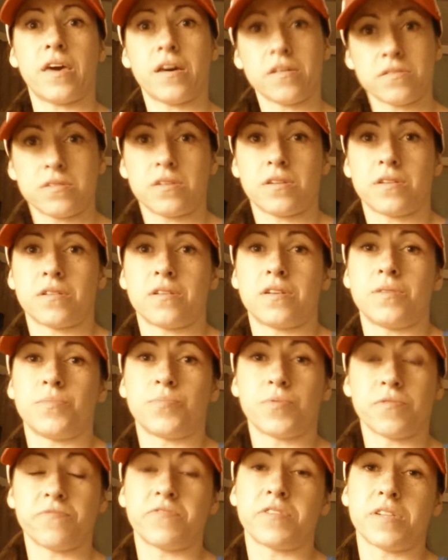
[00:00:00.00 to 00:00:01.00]
healthier and
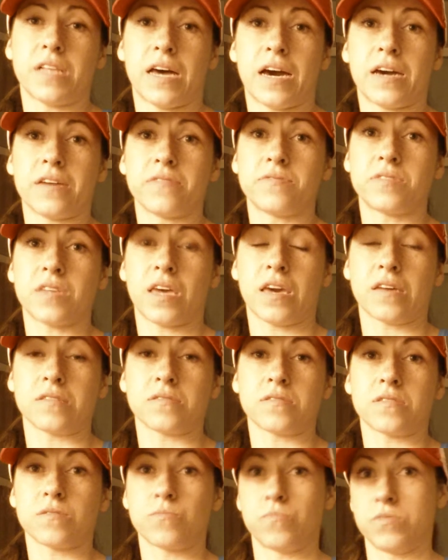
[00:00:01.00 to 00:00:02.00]
improve their lives,
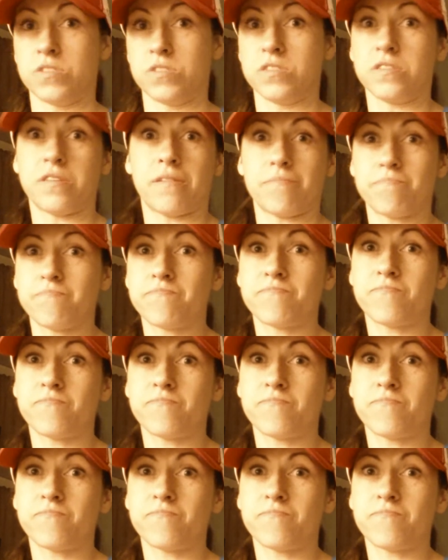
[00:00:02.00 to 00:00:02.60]
and to really